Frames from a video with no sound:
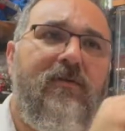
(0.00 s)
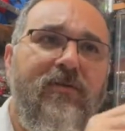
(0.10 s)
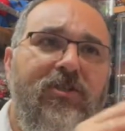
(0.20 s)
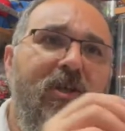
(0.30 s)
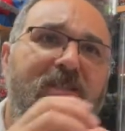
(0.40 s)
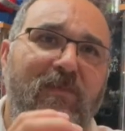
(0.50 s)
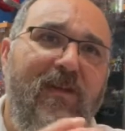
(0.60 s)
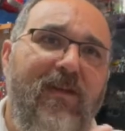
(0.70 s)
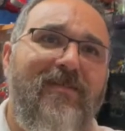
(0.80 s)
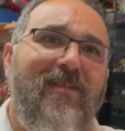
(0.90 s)
Just
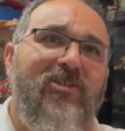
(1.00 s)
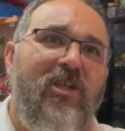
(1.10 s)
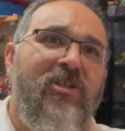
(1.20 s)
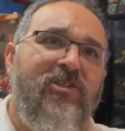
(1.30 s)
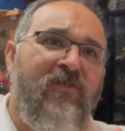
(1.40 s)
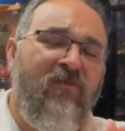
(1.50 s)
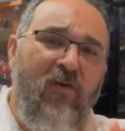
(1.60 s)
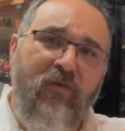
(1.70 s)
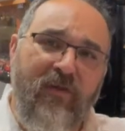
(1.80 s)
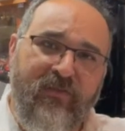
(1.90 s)
because they changed the
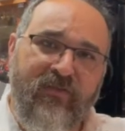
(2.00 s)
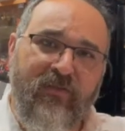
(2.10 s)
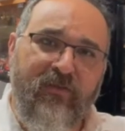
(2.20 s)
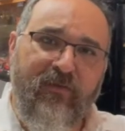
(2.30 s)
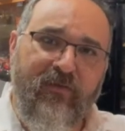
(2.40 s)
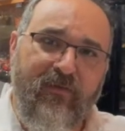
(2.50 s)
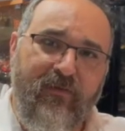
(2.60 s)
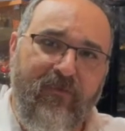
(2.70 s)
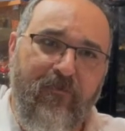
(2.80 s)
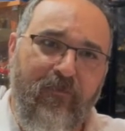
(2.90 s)
focus
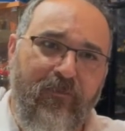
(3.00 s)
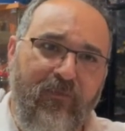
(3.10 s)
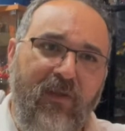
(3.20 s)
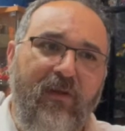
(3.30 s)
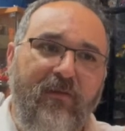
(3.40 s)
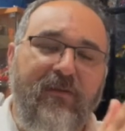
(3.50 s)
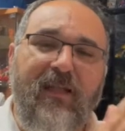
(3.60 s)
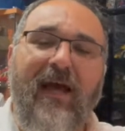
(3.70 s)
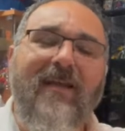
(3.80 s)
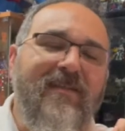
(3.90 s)
the
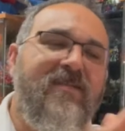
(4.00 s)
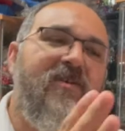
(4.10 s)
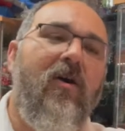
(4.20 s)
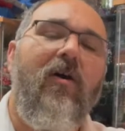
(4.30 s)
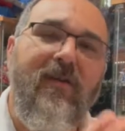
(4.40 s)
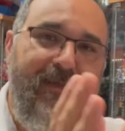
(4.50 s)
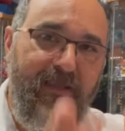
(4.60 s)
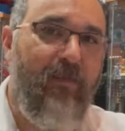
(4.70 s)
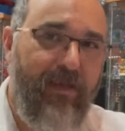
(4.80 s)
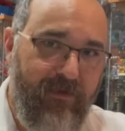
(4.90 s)
line isn't called
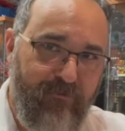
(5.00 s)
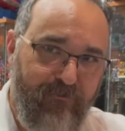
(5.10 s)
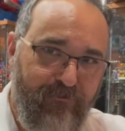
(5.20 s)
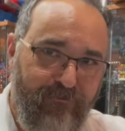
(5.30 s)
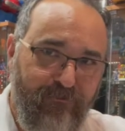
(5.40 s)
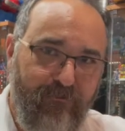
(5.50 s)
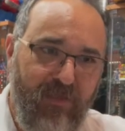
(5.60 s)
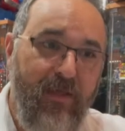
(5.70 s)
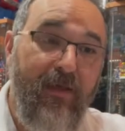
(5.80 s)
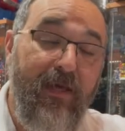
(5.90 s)
He Man,
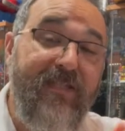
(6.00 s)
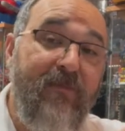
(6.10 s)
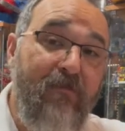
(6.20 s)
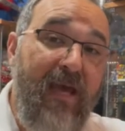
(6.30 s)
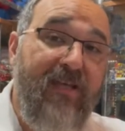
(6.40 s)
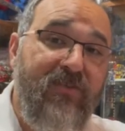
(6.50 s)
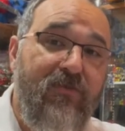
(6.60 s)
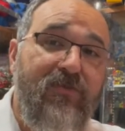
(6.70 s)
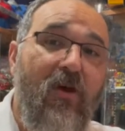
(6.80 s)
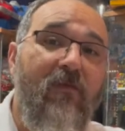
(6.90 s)
it's
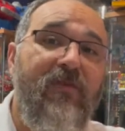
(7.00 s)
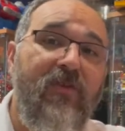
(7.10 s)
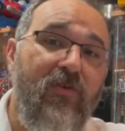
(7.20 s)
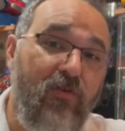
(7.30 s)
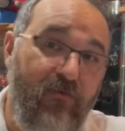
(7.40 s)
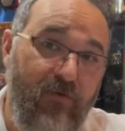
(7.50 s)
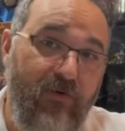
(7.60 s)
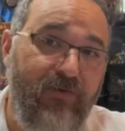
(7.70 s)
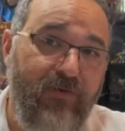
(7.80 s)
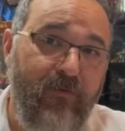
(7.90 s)
Masters of the
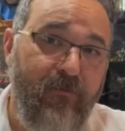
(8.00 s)
Universe.